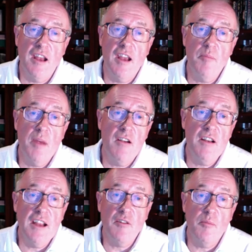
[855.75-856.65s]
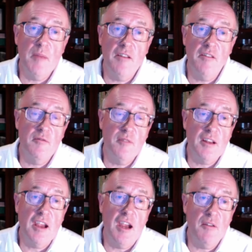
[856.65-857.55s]
and perinatal medicine for the
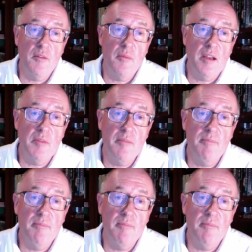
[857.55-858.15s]
care of the baby.